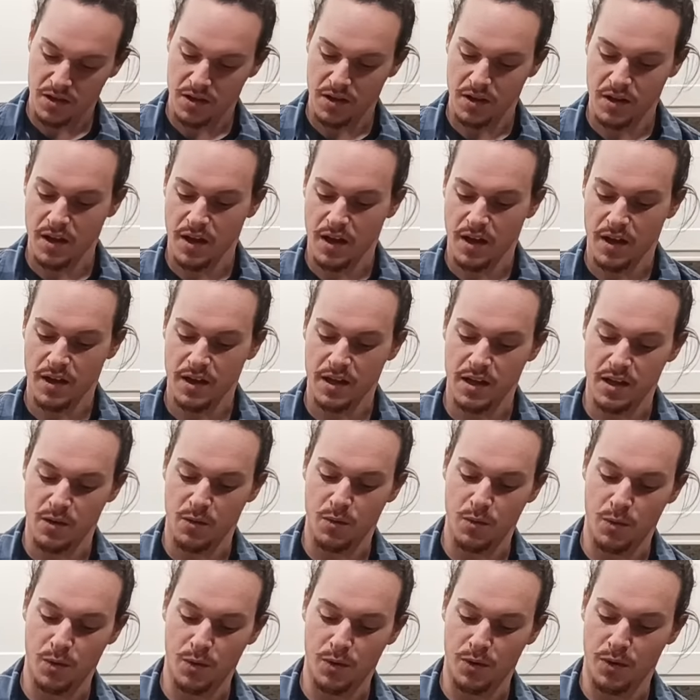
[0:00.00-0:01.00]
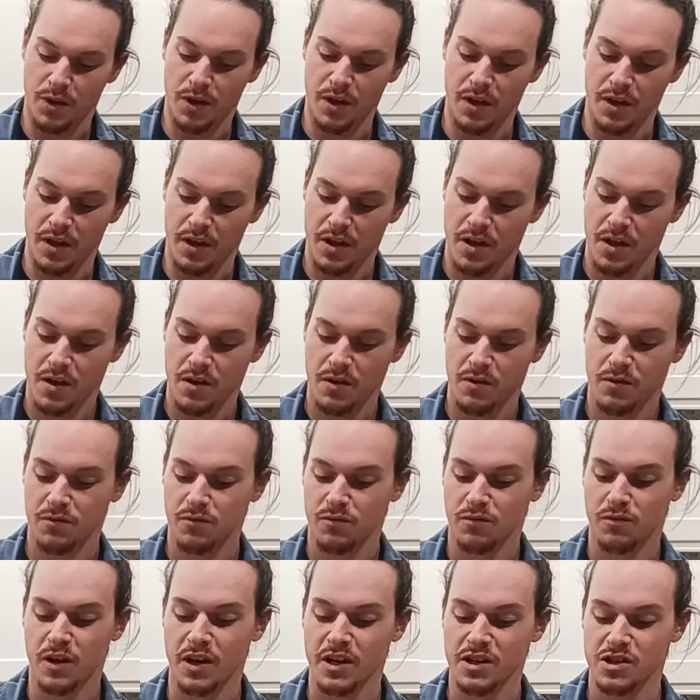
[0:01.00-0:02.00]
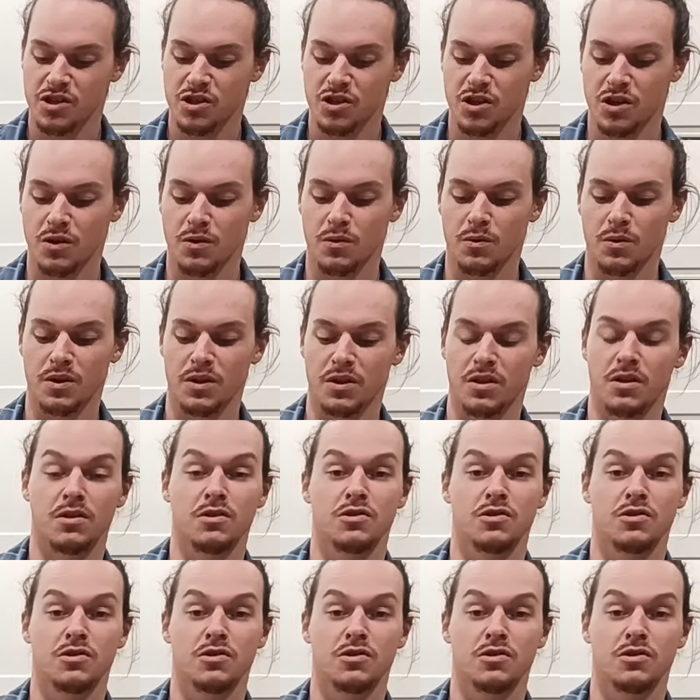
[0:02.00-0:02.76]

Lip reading: Yeah, equal the ratio with the